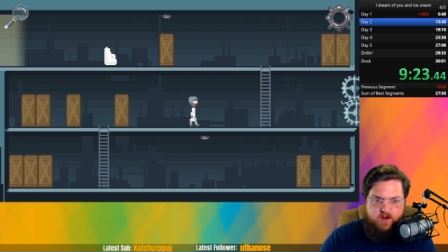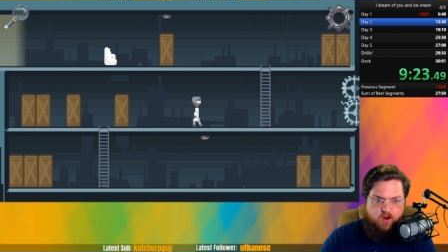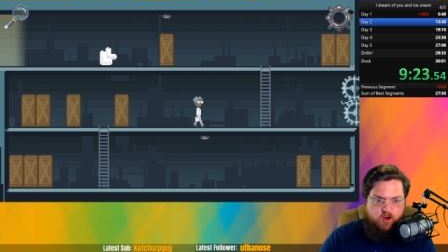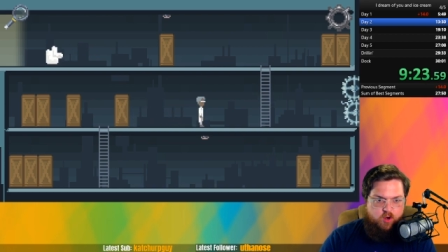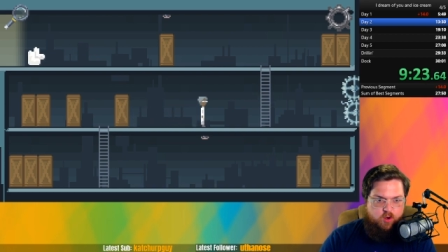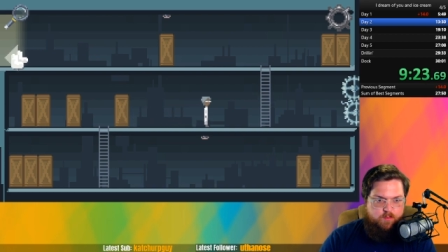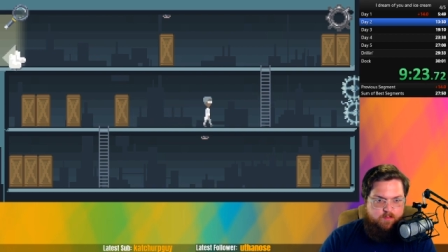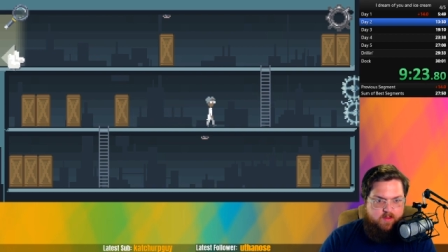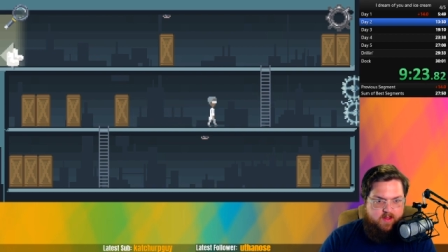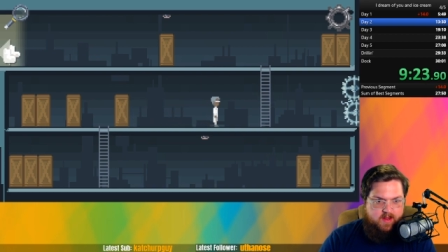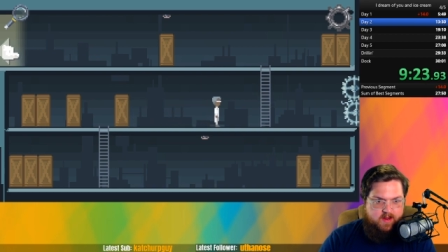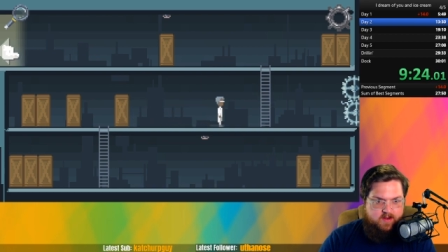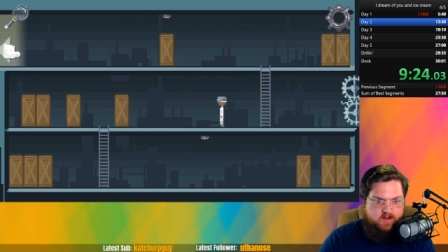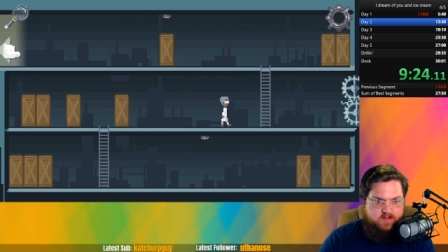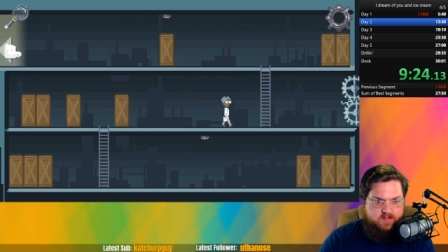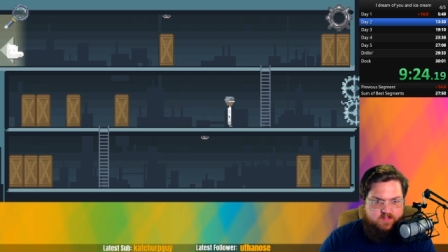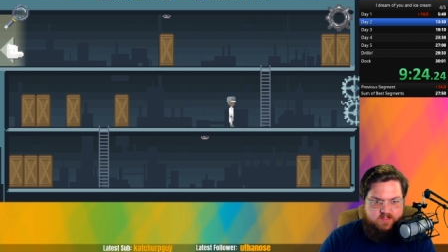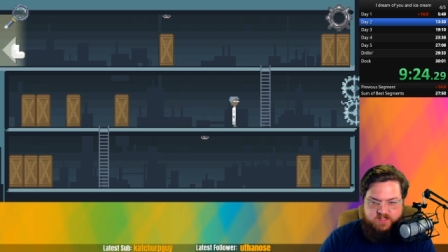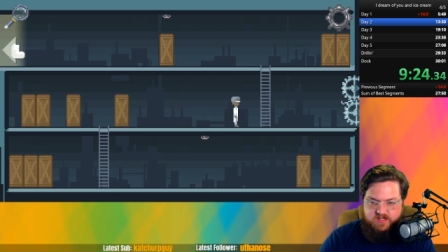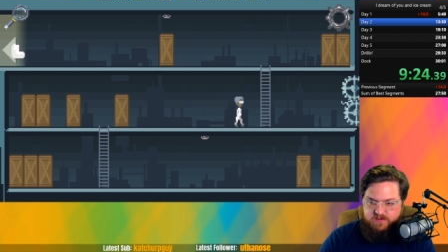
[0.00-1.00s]
armband
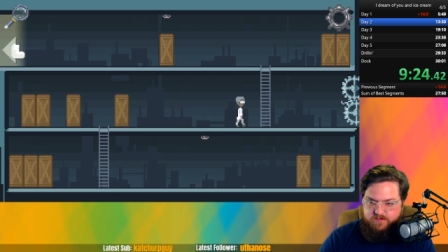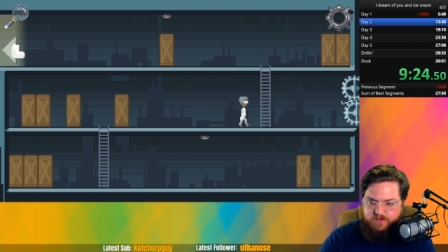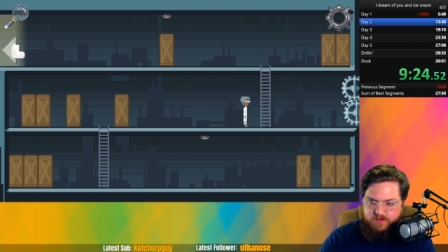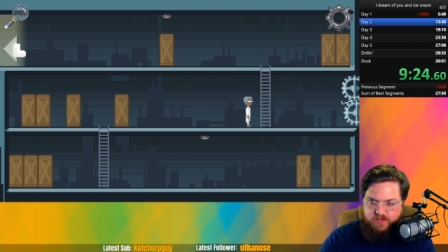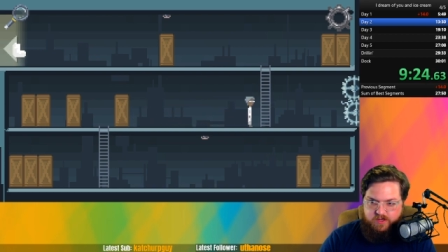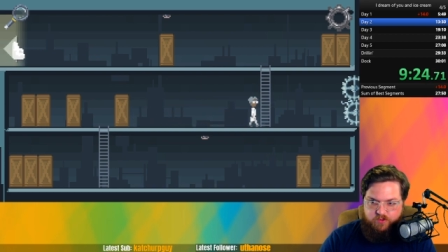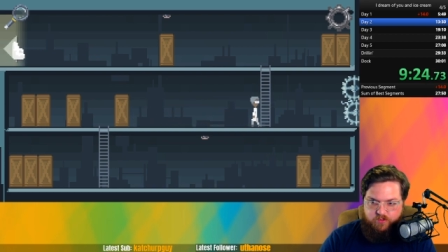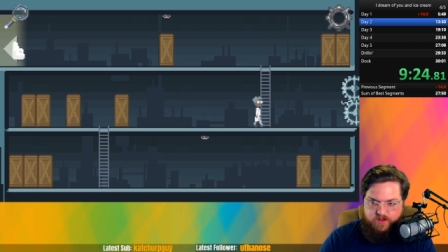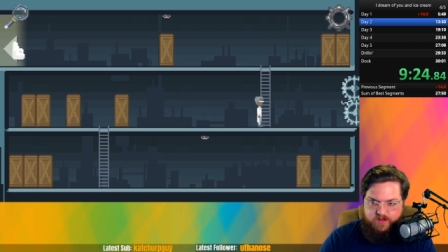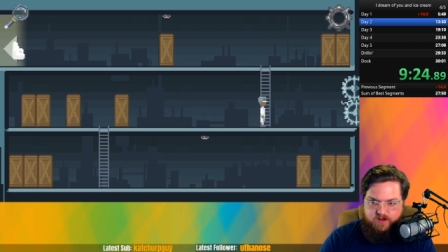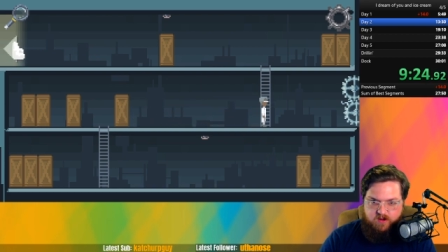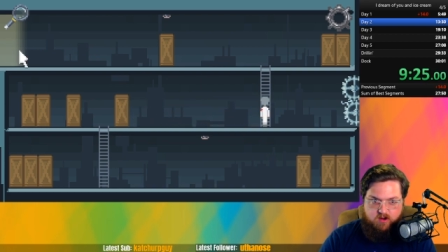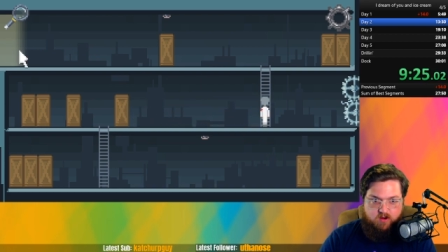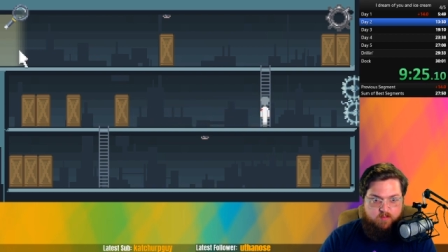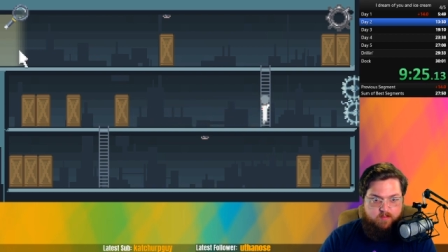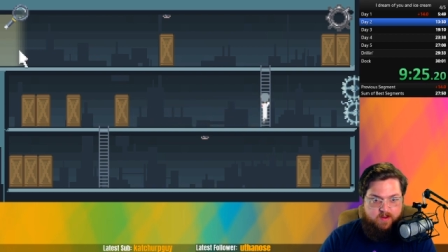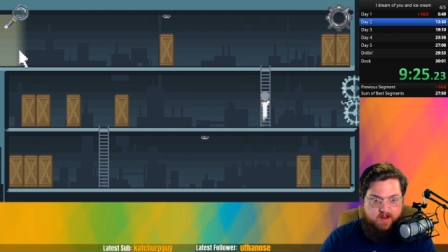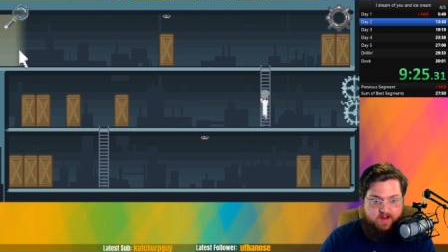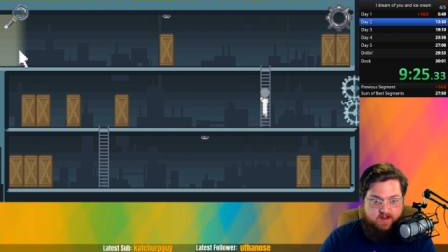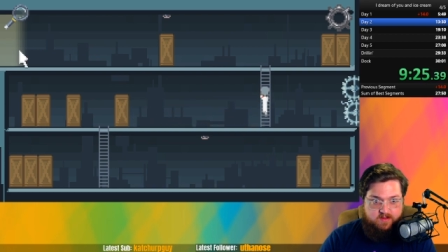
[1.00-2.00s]
instead of the green
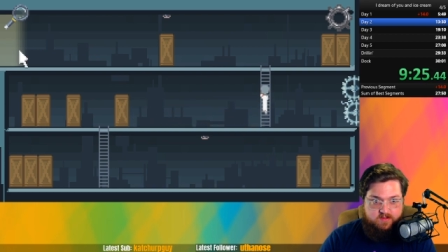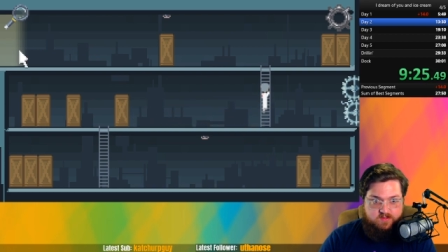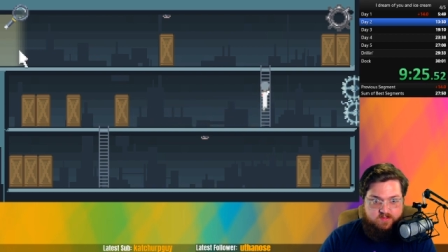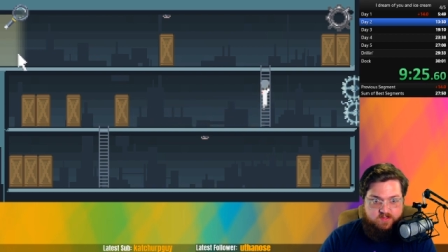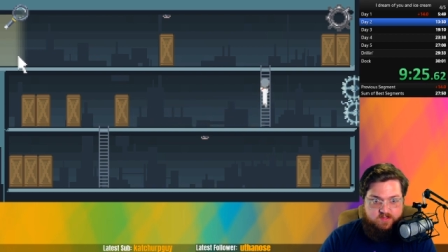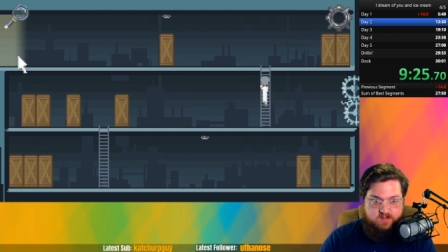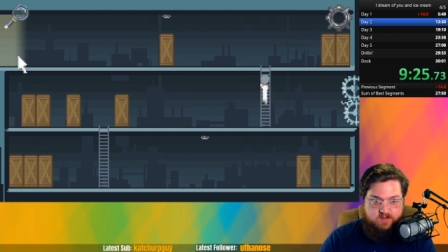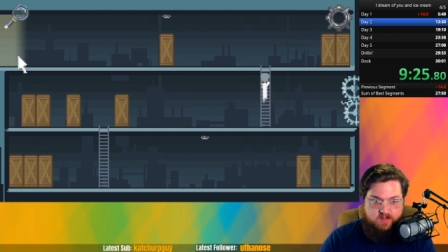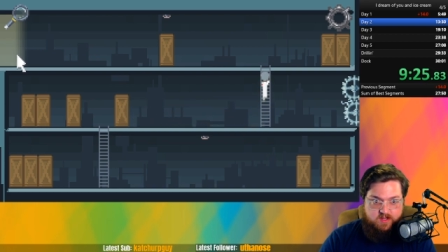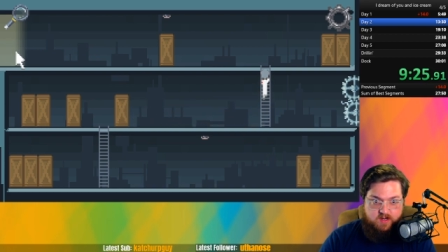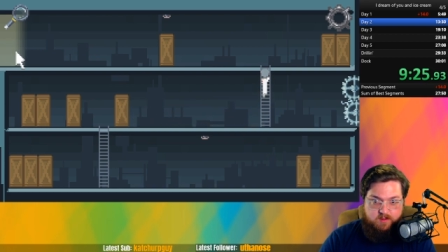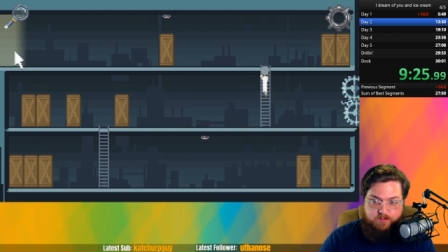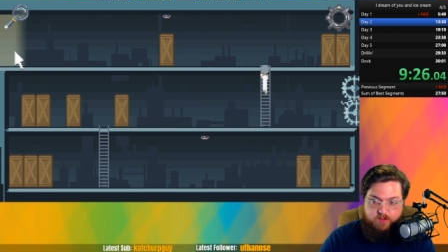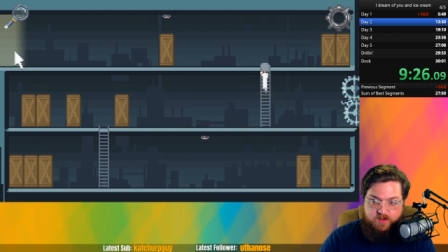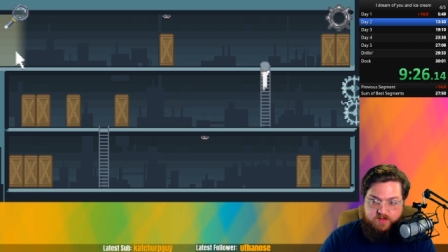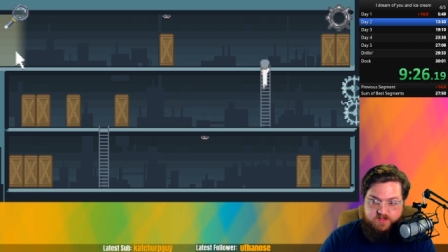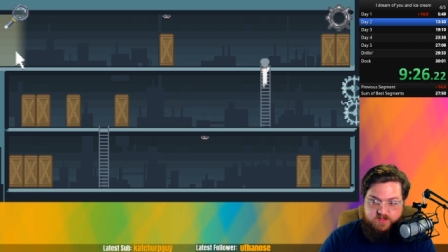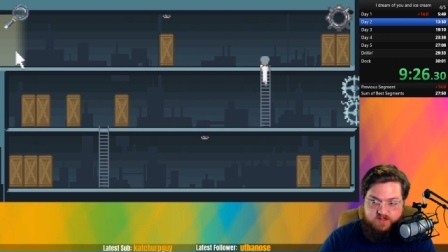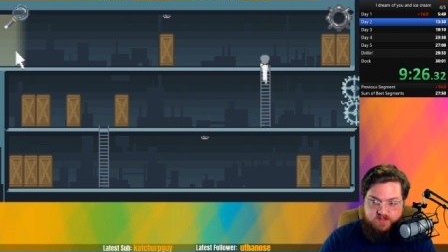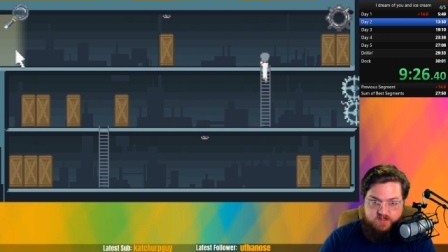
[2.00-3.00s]
armbands that are
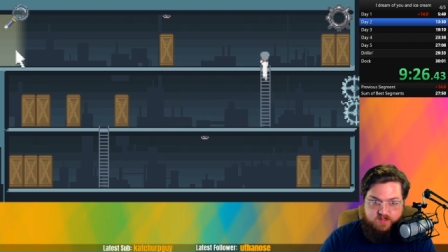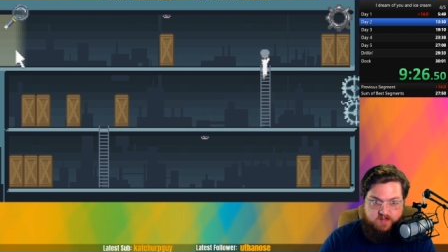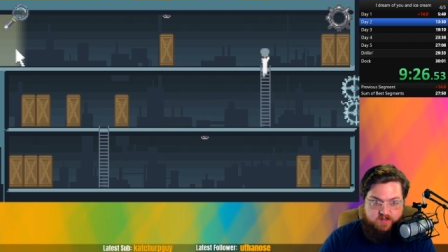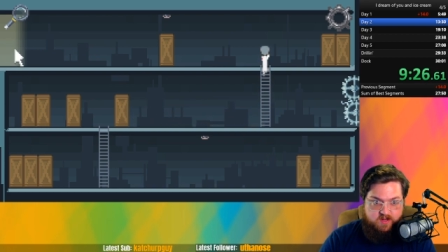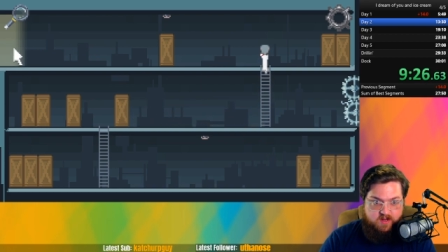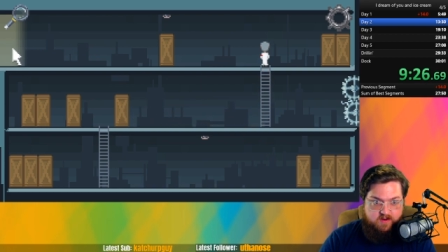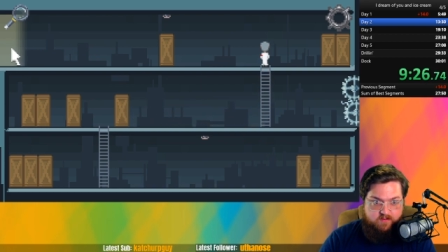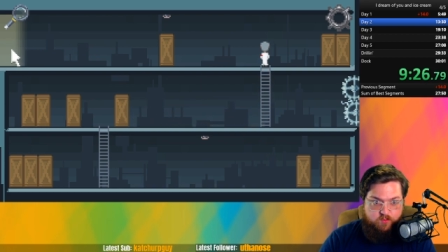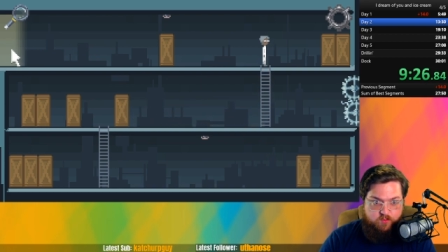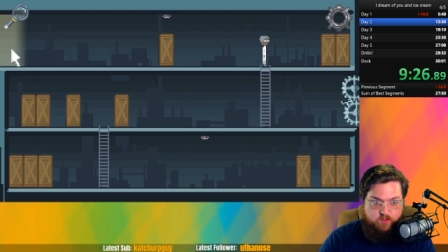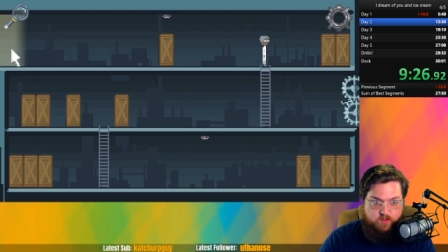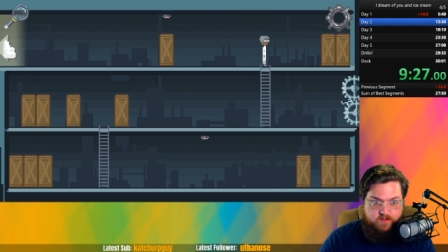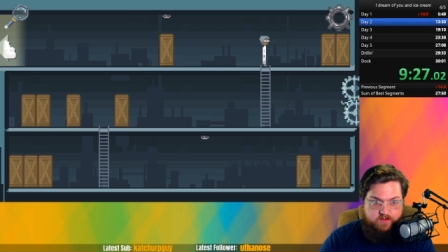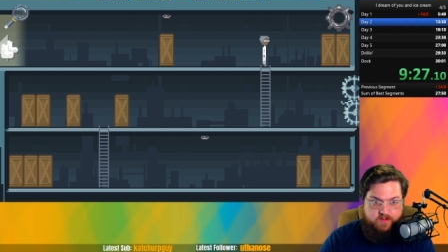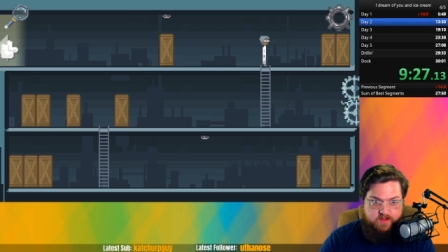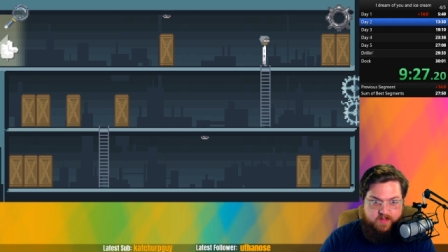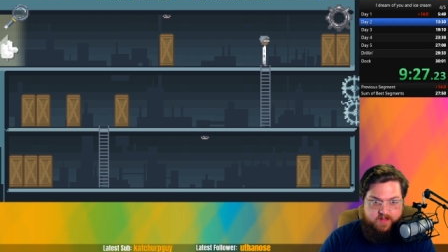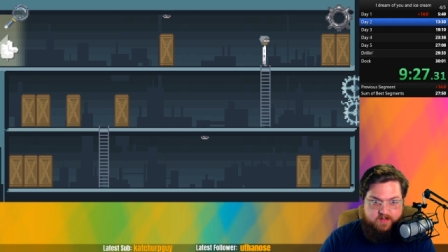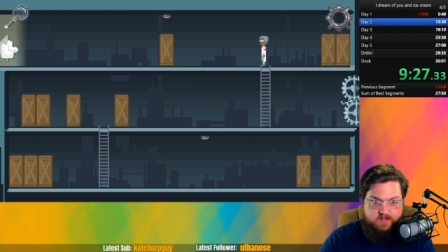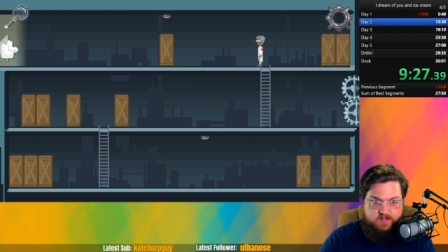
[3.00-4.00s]
present on everyone
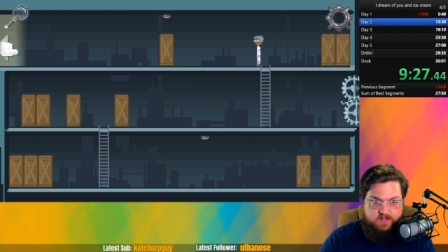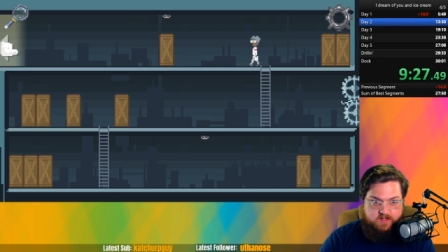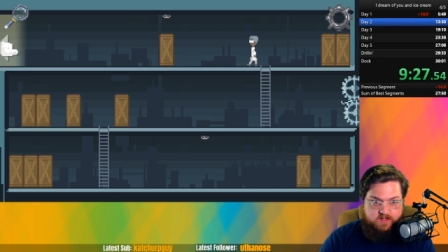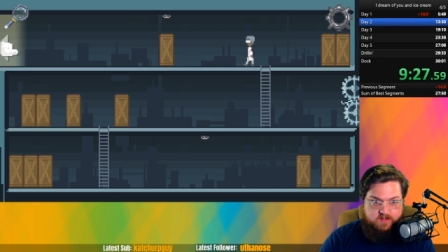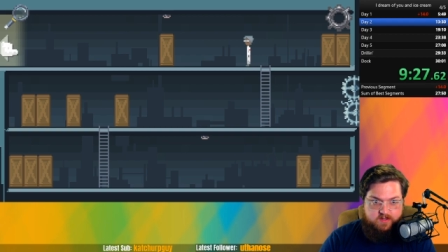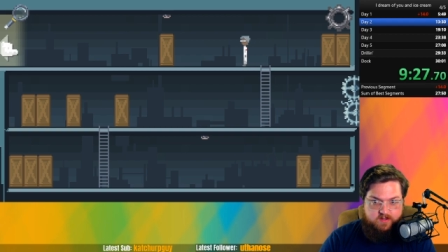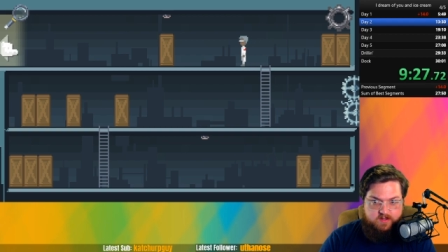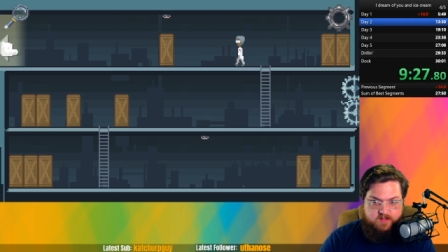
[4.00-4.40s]
that uh,